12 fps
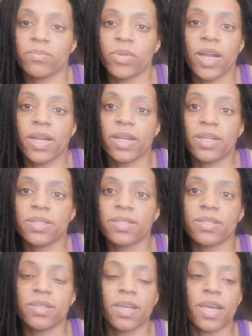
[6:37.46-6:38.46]

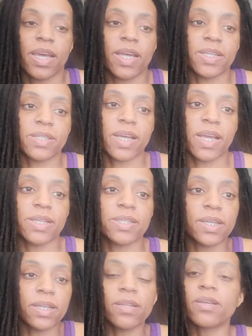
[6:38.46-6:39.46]
pregnant, and I
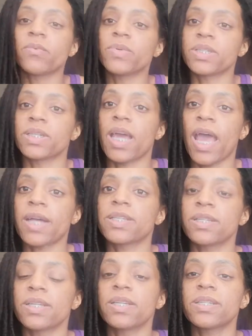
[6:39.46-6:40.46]
did. It was an
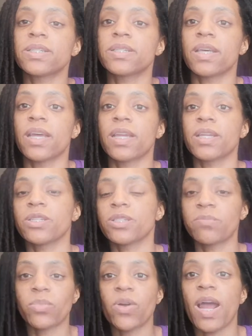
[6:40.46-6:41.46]
accident and a
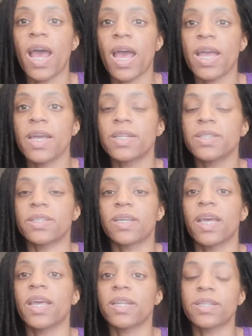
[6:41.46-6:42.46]
surprise,
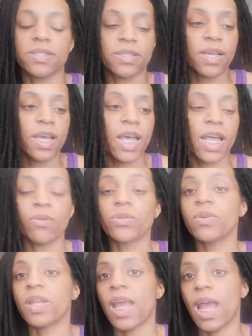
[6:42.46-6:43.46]
and I was
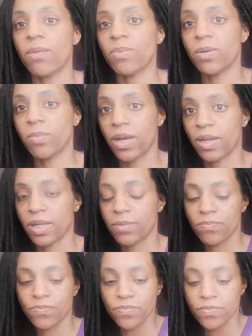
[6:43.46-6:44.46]
really happy about
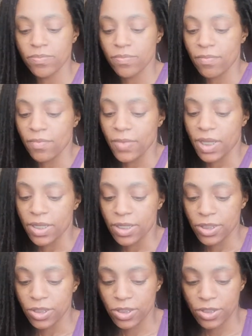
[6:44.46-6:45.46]
it.
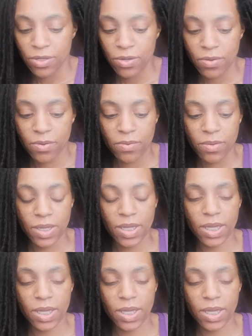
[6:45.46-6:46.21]
So